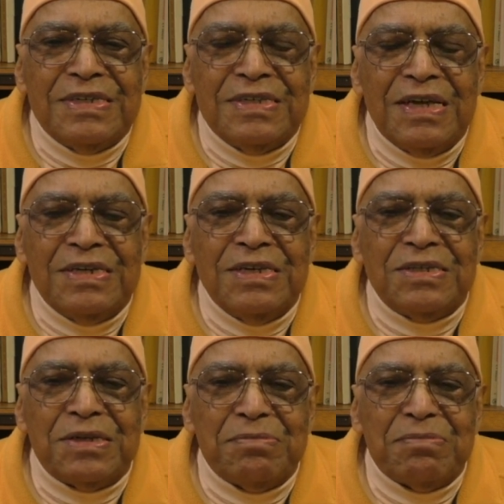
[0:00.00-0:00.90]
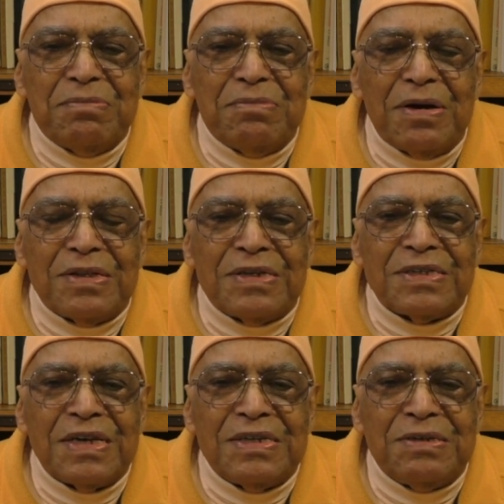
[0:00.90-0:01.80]
Then his mother
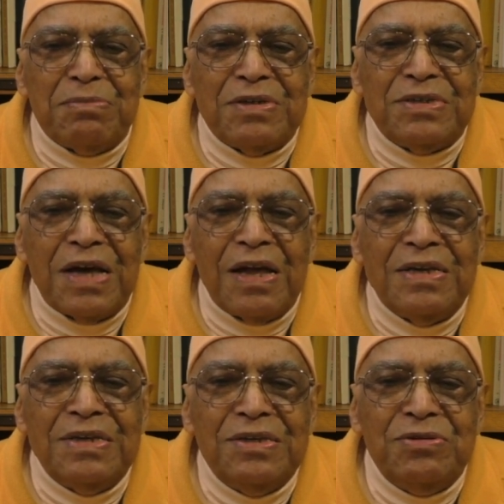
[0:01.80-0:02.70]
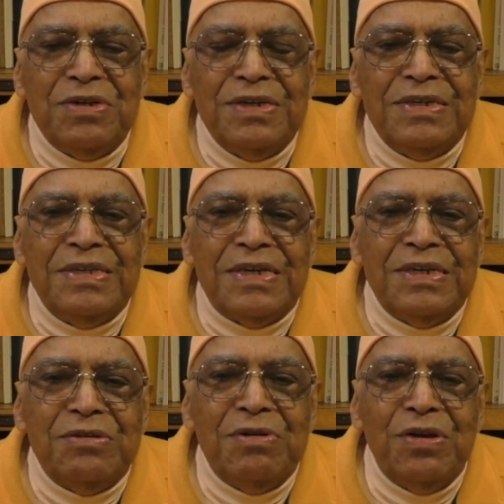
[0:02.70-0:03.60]
said, my child, you read then
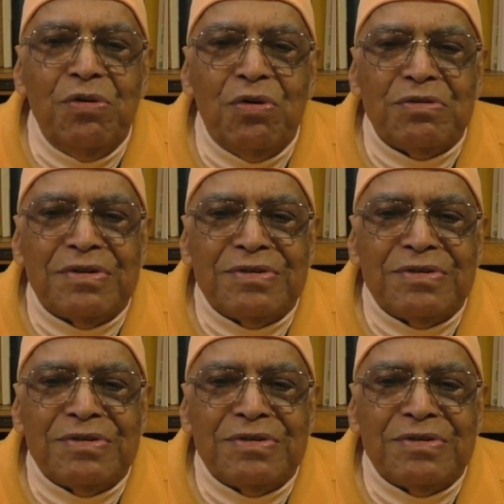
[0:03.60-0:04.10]
you will know.